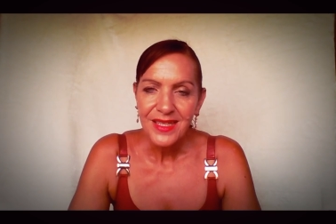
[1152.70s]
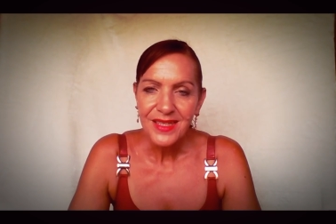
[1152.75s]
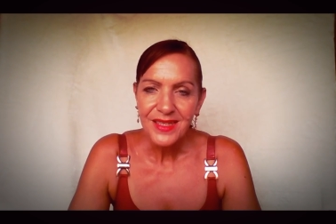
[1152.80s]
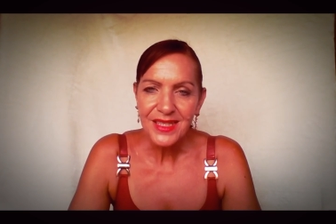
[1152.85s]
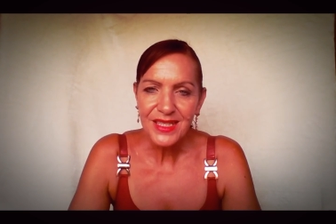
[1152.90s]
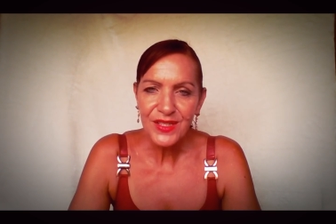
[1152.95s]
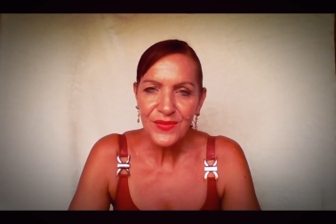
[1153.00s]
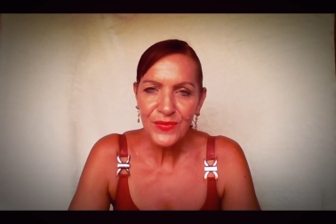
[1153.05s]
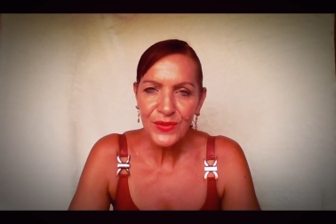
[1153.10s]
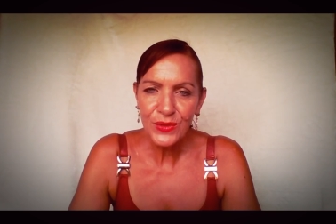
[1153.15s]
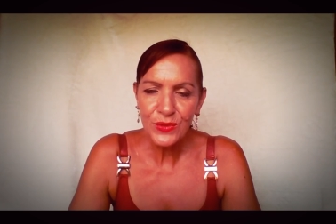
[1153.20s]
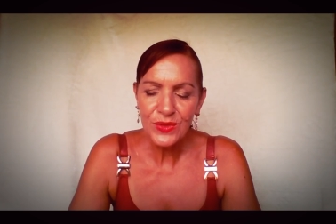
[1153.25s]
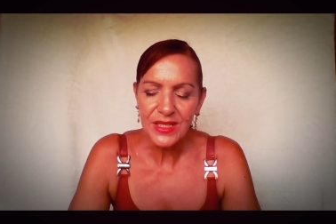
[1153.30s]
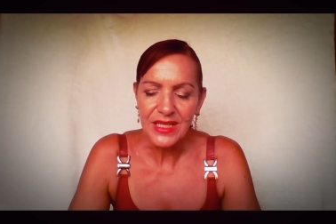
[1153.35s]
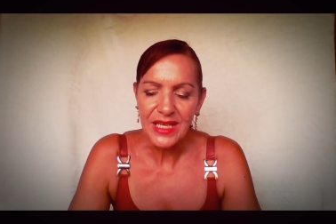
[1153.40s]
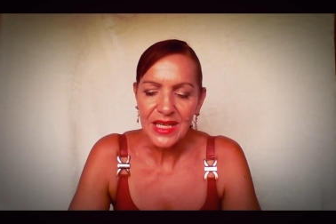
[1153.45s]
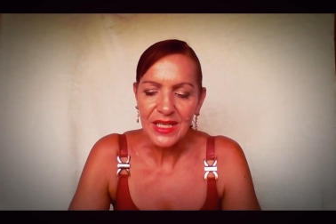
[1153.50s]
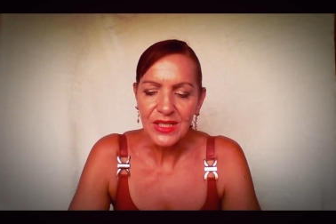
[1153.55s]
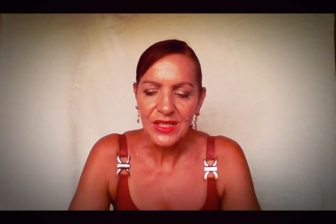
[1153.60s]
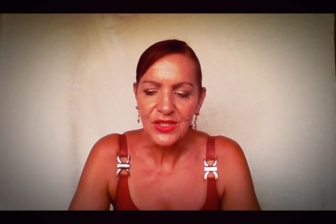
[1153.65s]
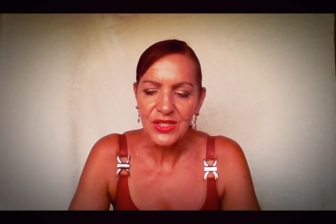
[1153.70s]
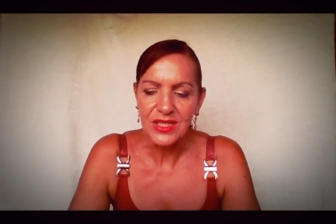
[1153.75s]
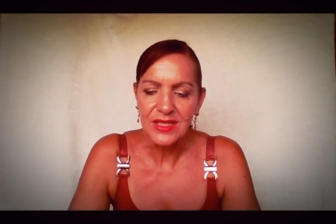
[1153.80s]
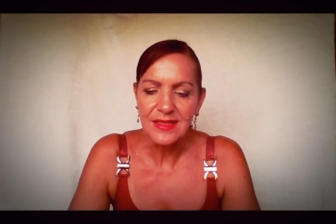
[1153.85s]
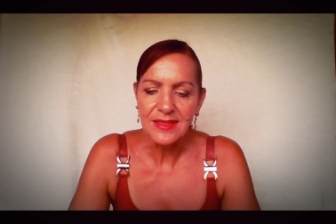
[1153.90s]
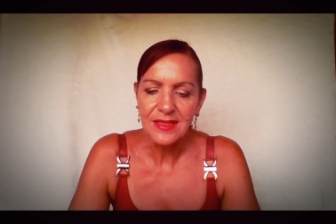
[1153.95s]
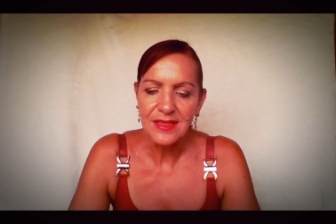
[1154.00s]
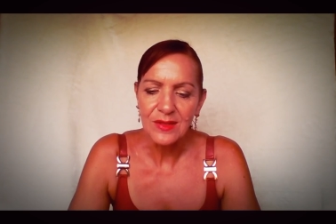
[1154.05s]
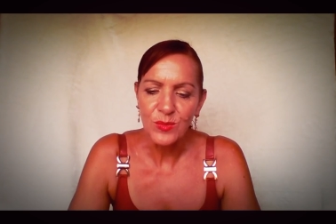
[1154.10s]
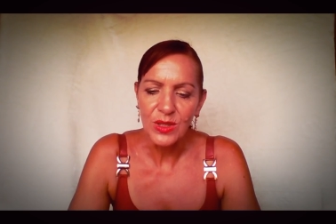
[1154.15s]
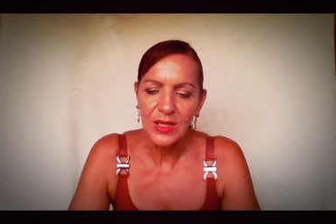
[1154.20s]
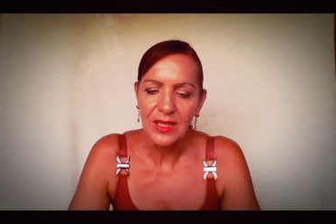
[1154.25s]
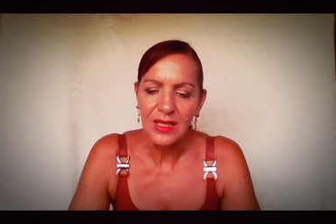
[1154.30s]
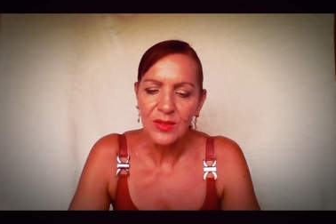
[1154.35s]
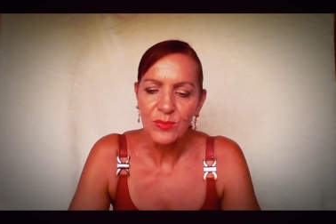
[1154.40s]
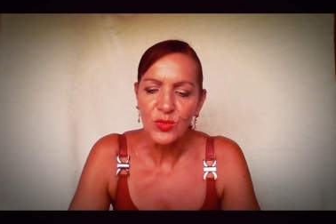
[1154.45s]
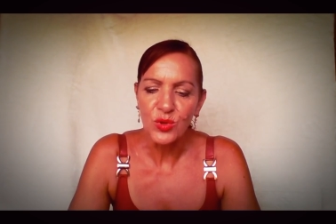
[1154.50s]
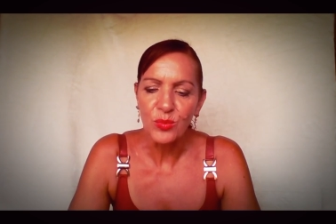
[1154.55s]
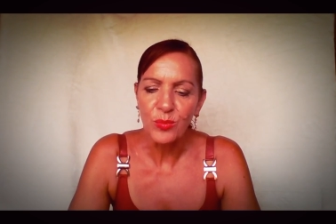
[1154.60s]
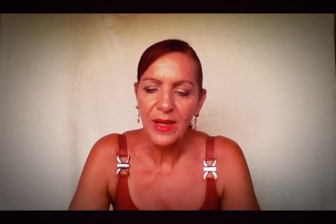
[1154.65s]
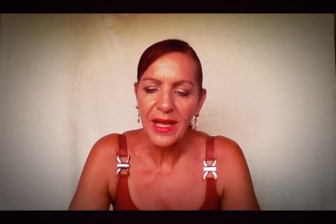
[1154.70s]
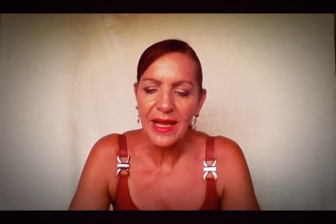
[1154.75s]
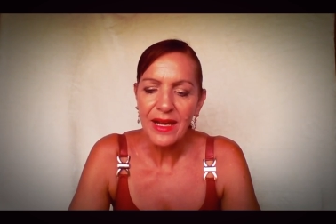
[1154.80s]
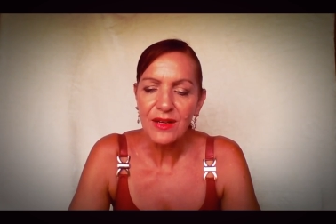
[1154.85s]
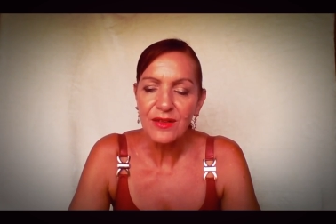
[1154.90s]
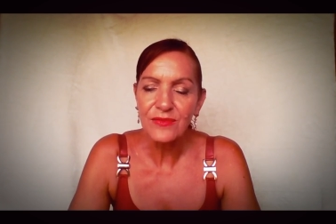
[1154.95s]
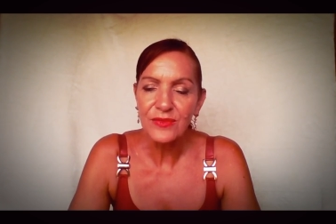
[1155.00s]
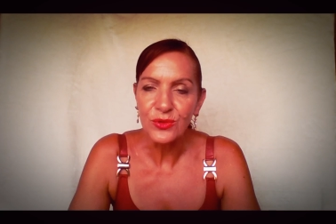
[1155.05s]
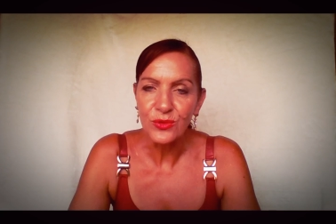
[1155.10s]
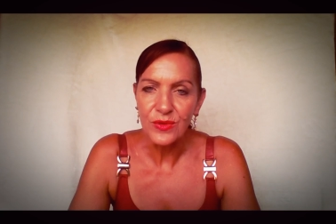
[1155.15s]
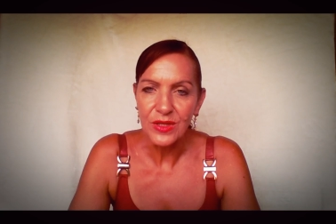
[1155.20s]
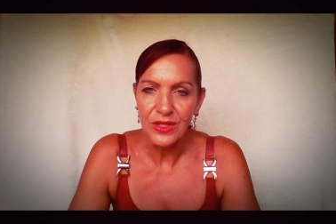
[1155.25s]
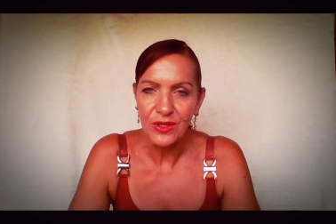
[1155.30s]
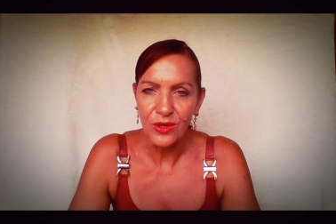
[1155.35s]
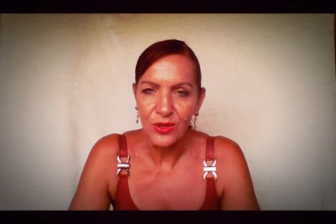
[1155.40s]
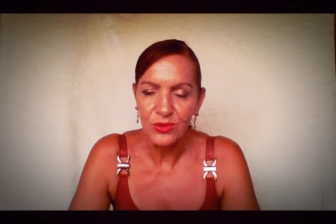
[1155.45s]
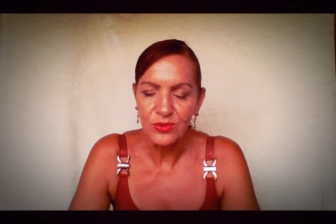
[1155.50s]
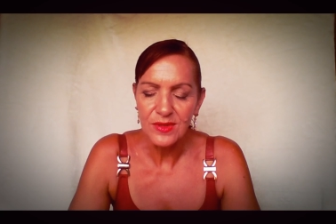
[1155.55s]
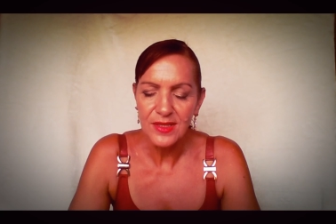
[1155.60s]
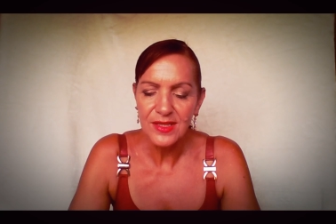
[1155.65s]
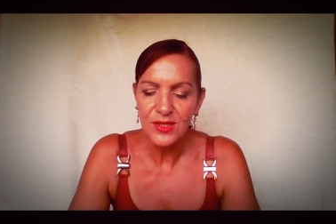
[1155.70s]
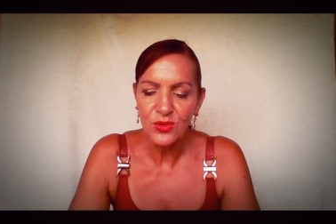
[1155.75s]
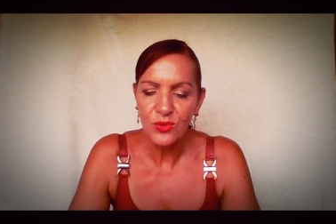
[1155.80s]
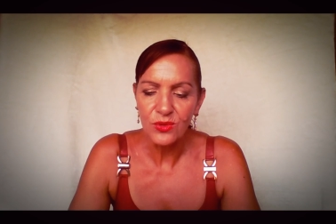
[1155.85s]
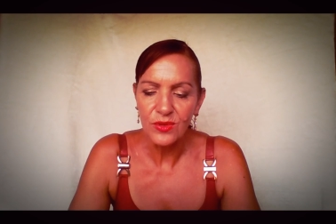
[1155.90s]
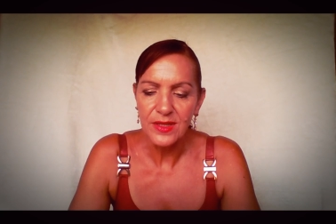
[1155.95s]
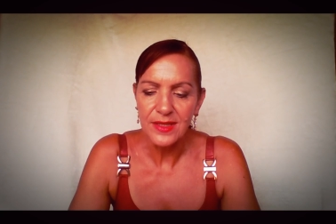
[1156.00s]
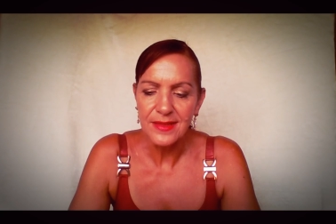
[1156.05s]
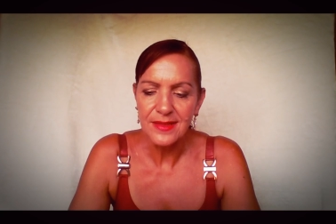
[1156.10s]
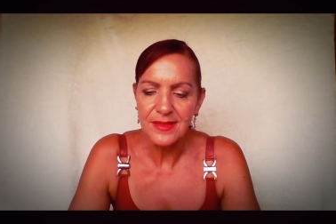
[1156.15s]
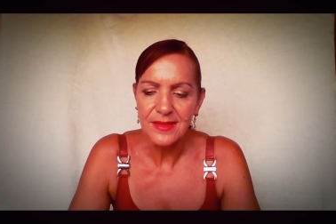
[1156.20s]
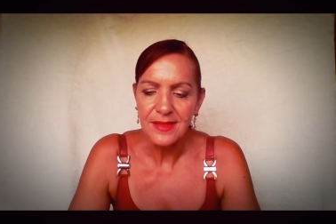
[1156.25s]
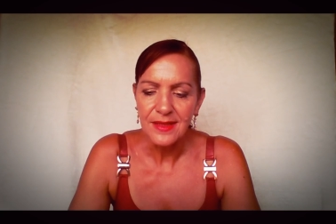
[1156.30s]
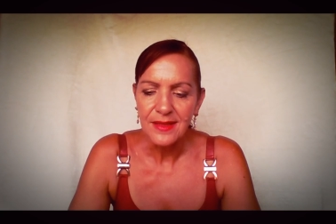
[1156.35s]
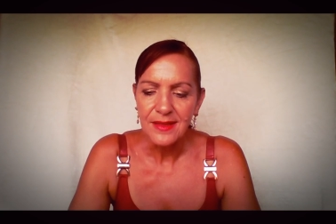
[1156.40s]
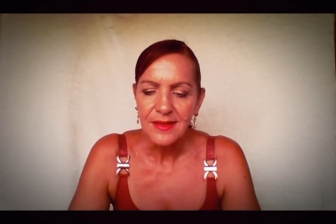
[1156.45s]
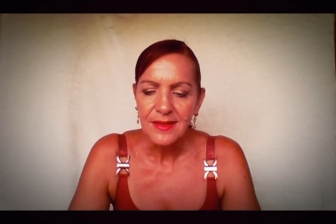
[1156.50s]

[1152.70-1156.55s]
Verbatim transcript: These filtered energies can become more powerful than old stories